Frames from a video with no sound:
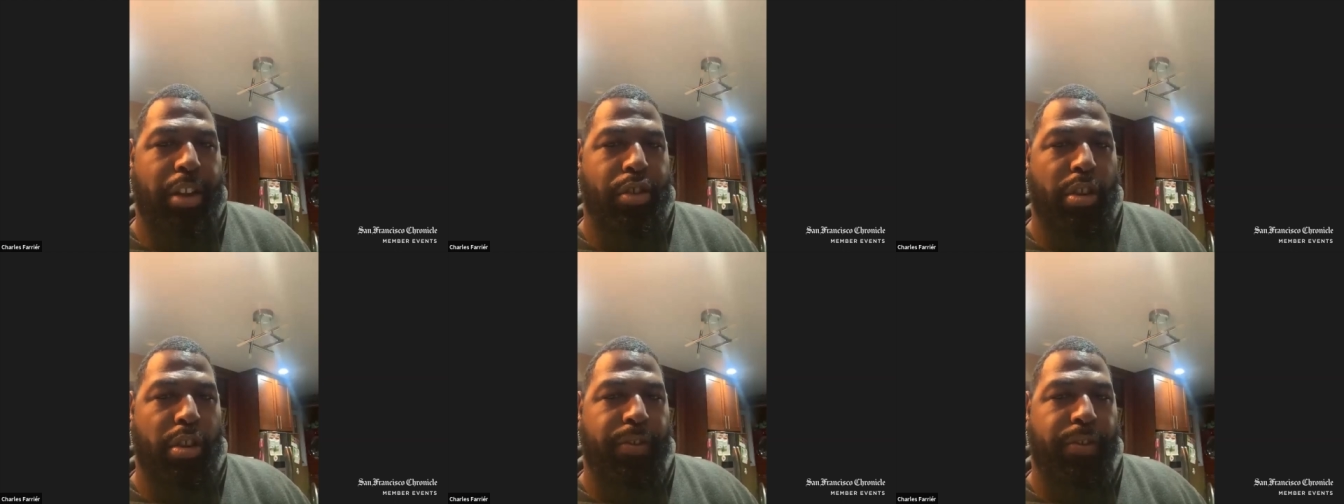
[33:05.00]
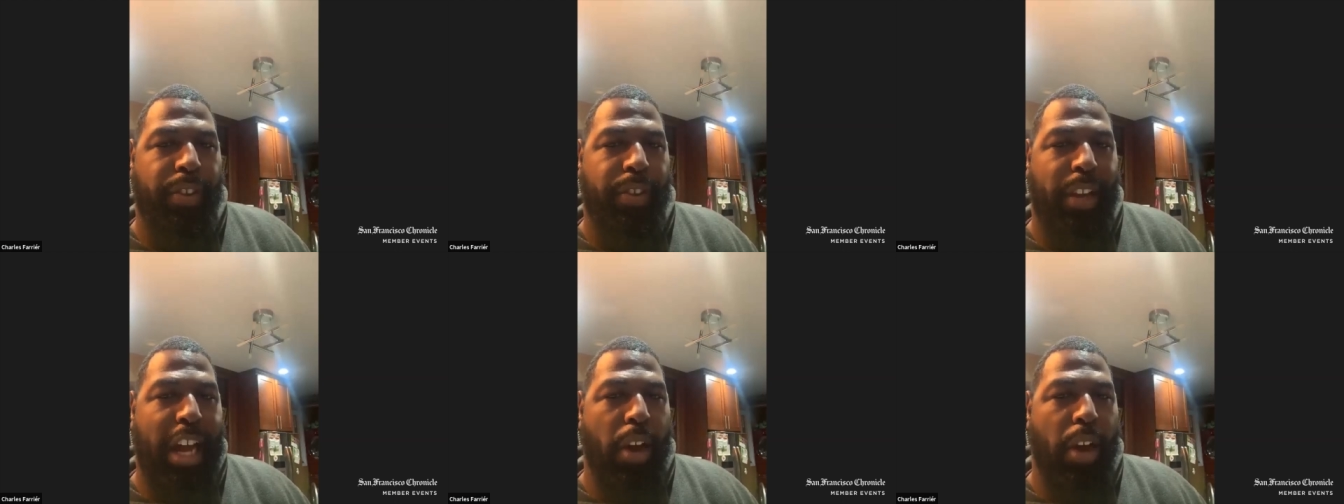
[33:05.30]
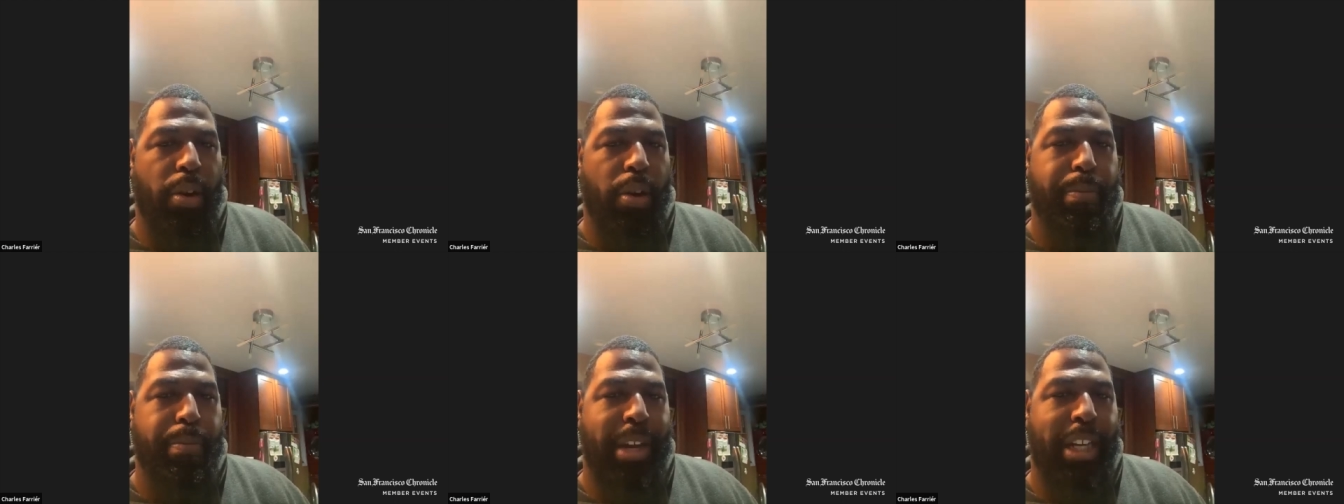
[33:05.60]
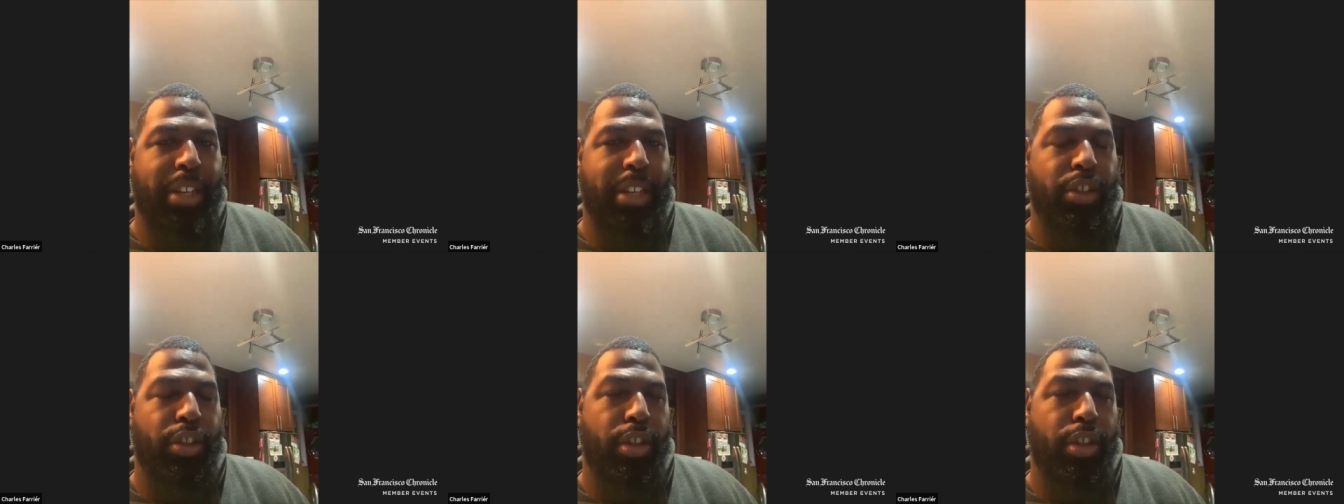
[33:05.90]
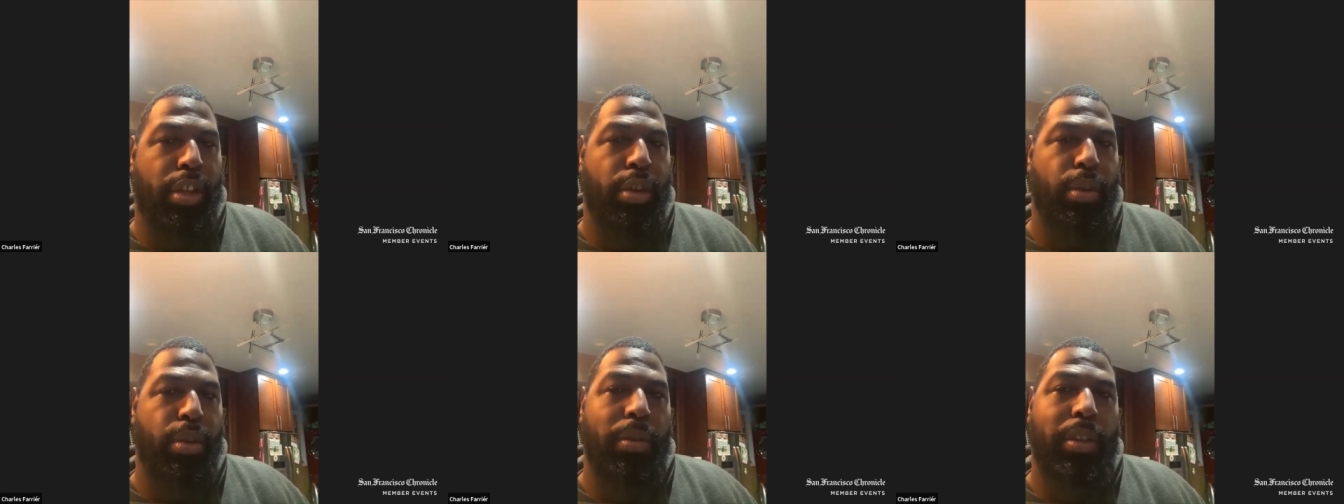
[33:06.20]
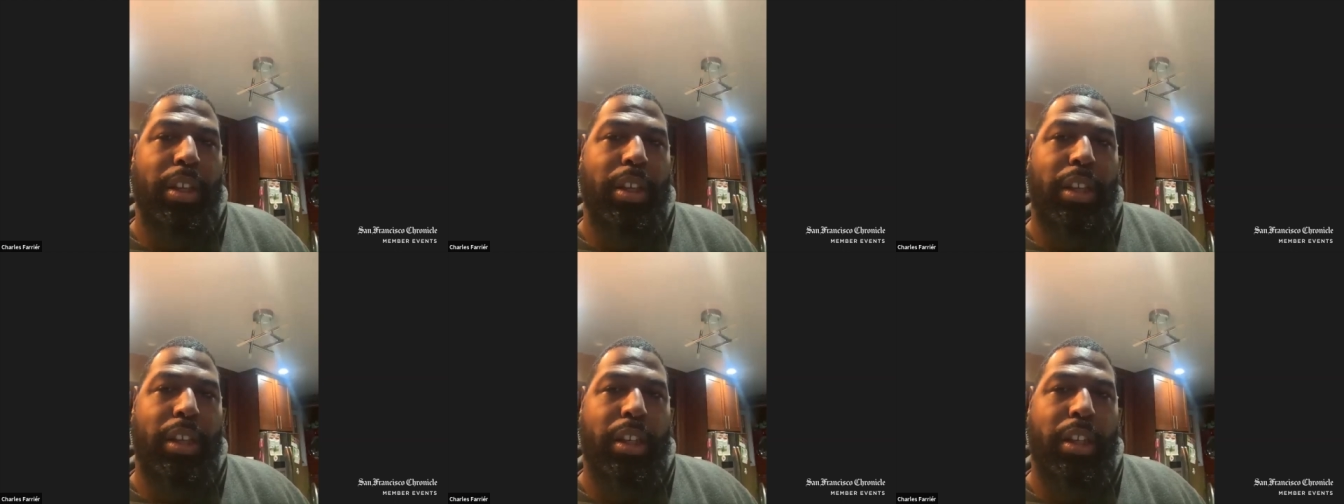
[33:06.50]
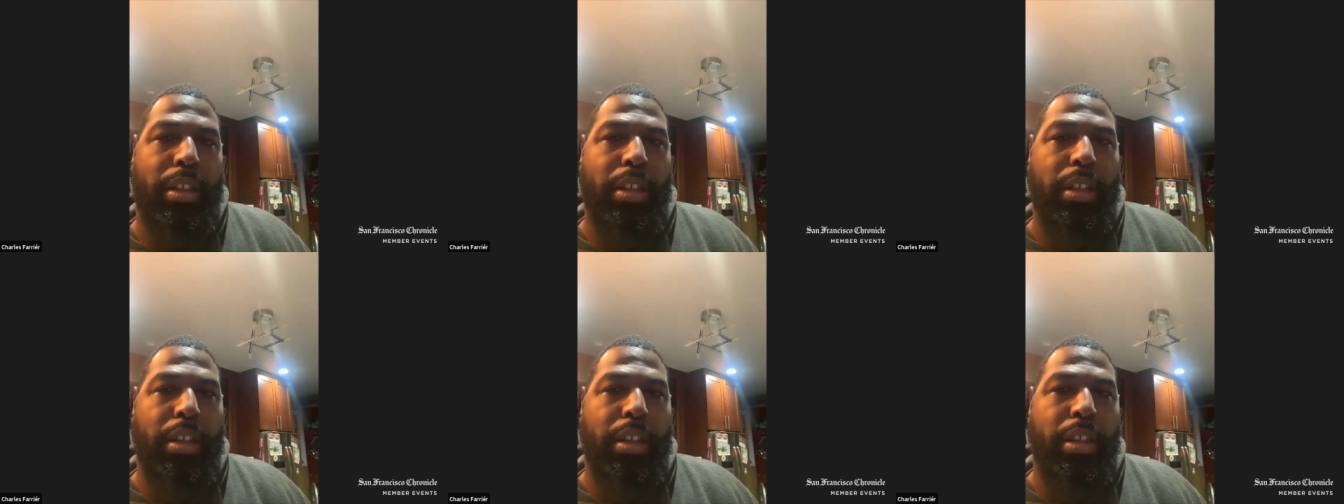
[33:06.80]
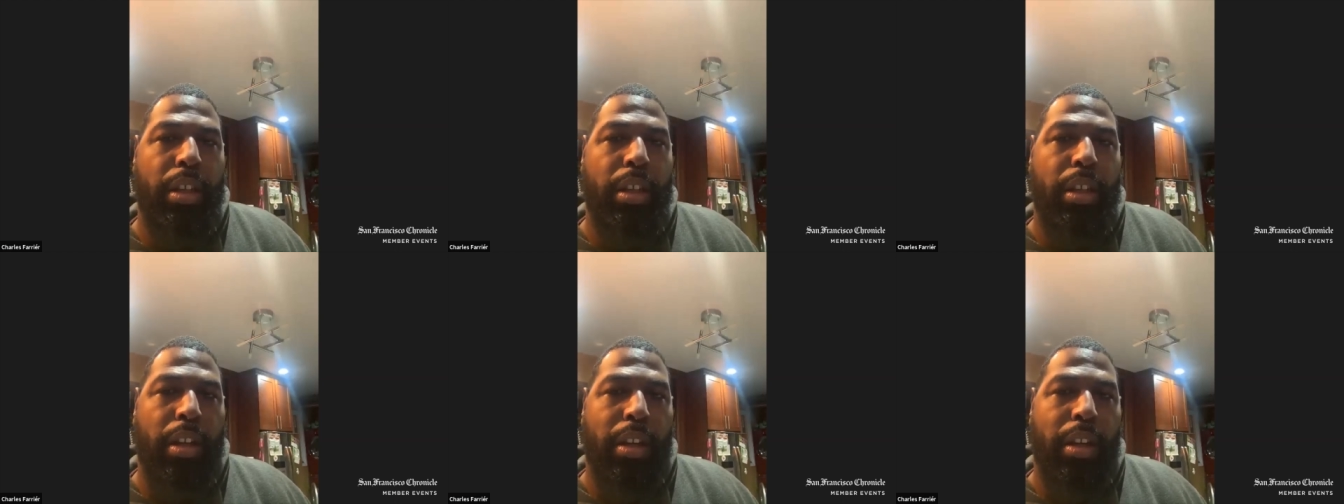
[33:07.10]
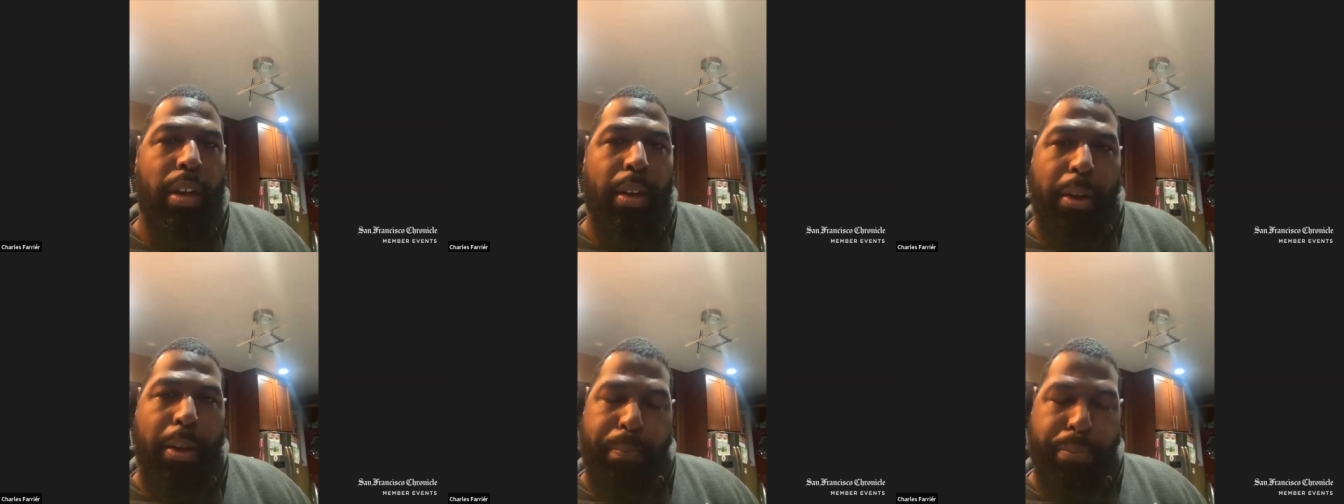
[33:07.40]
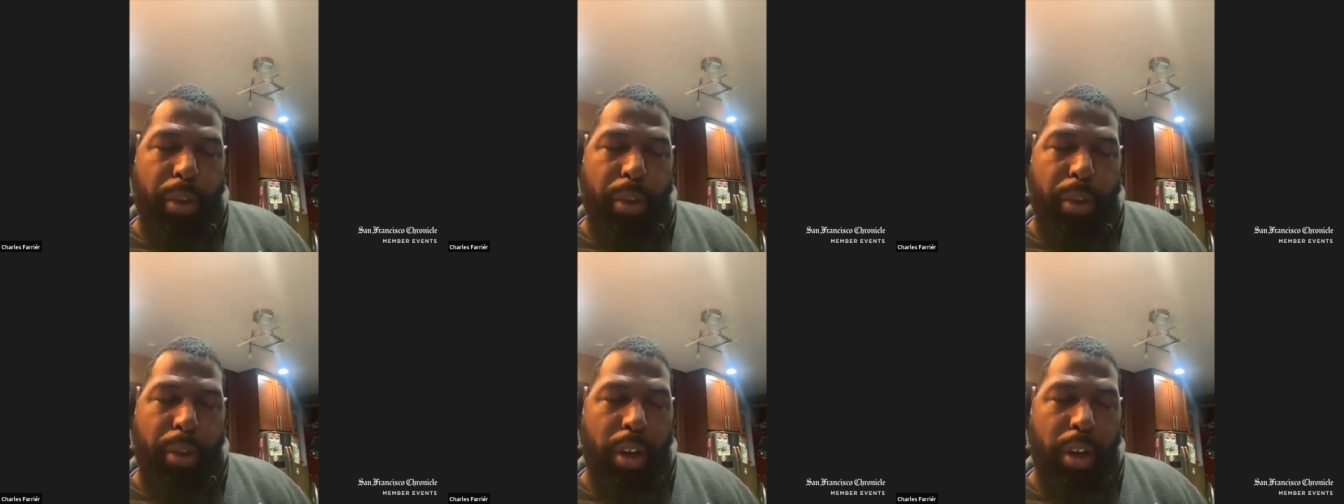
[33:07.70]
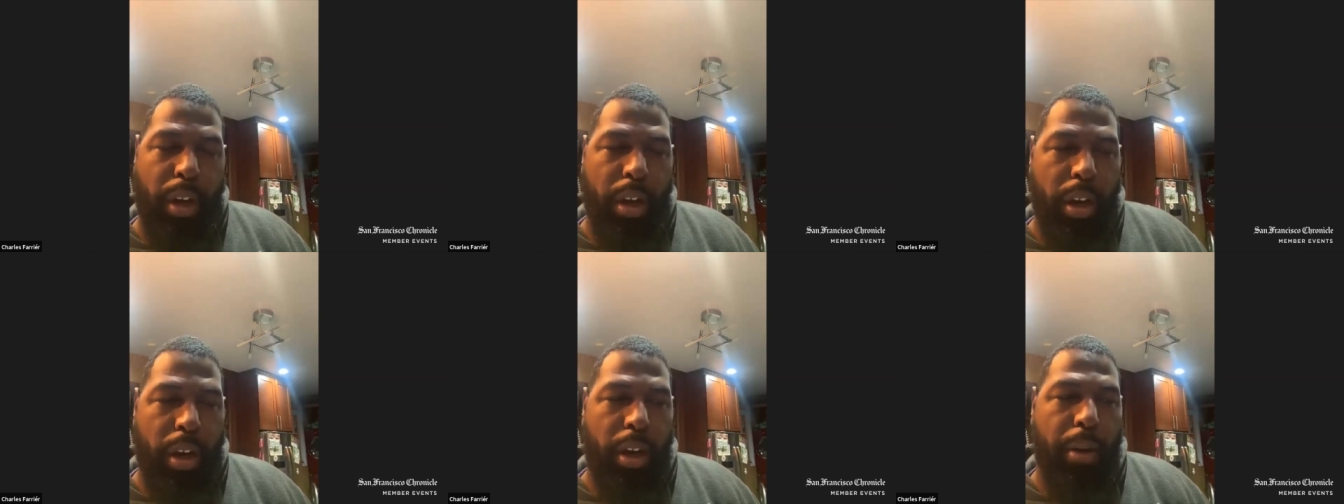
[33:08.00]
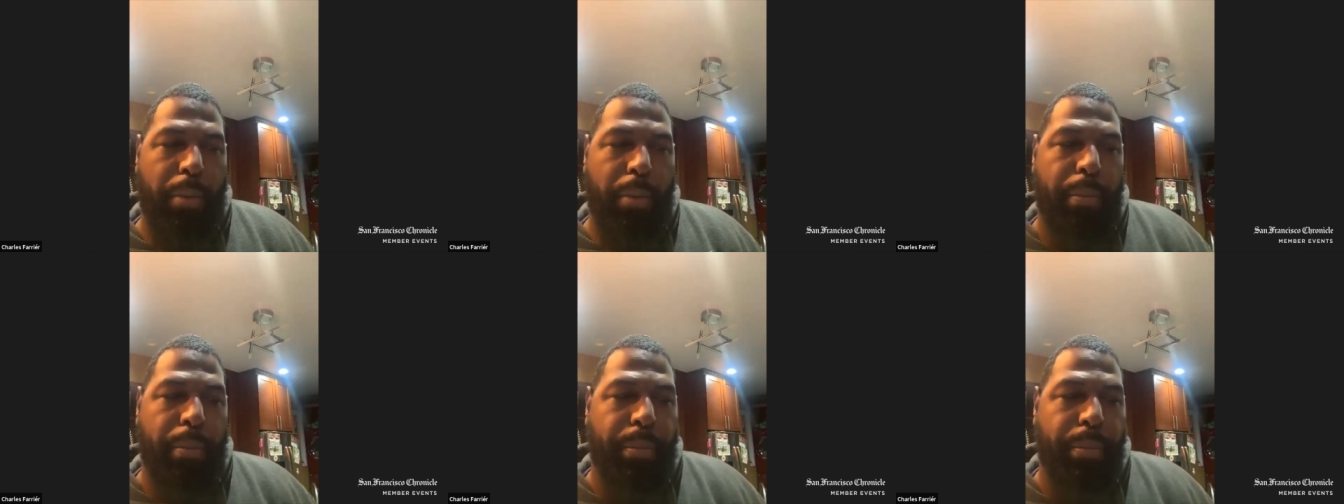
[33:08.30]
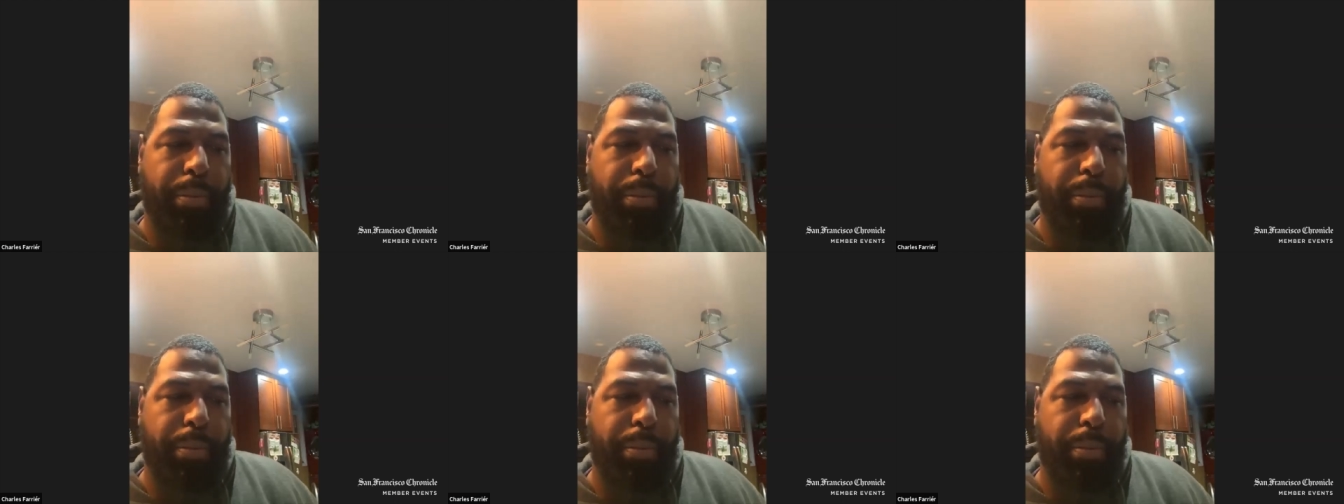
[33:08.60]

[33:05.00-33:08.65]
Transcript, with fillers: then you added your flour mixed to the um,